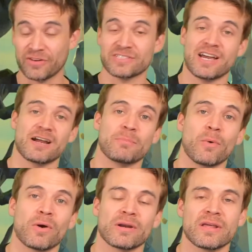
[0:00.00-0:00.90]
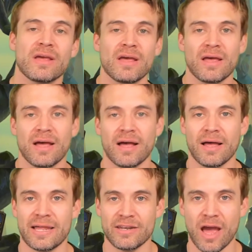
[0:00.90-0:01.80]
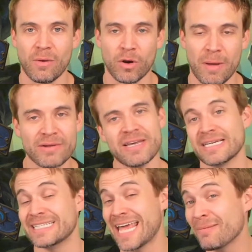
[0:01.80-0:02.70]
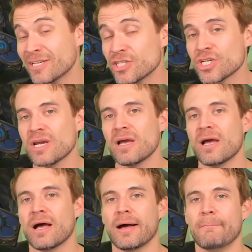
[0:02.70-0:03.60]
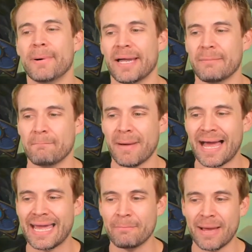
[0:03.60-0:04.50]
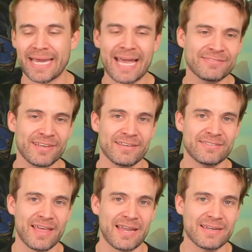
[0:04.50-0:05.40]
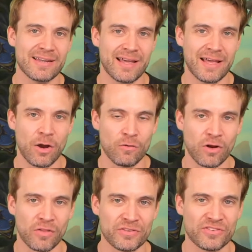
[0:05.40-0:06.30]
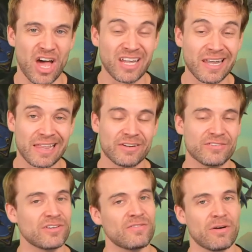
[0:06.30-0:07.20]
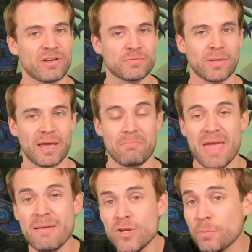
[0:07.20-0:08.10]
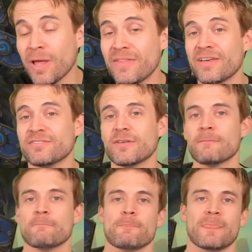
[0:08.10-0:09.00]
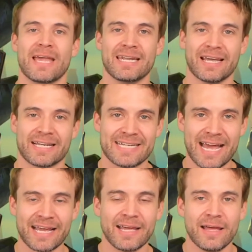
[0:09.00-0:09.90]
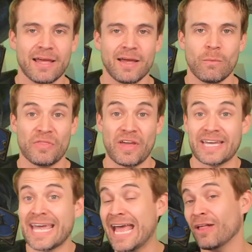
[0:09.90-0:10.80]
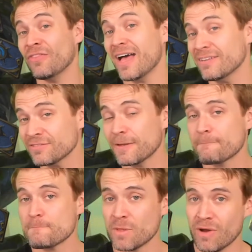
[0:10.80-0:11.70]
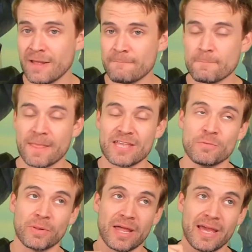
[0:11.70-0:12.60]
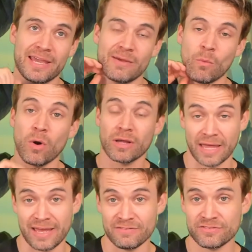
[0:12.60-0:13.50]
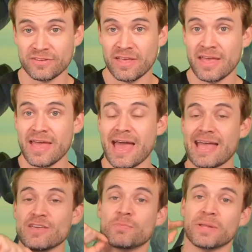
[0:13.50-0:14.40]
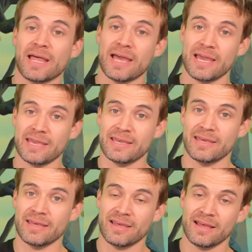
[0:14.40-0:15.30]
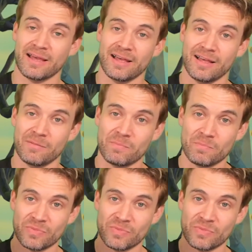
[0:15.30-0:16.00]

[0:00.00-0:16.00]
entire board and not worry about taking damage. But my guess is that overall this is unlikely to see very much play. Maybe you play this in, like, a deck with, like, Kael'thas, right? And you play Warglaives, and you play the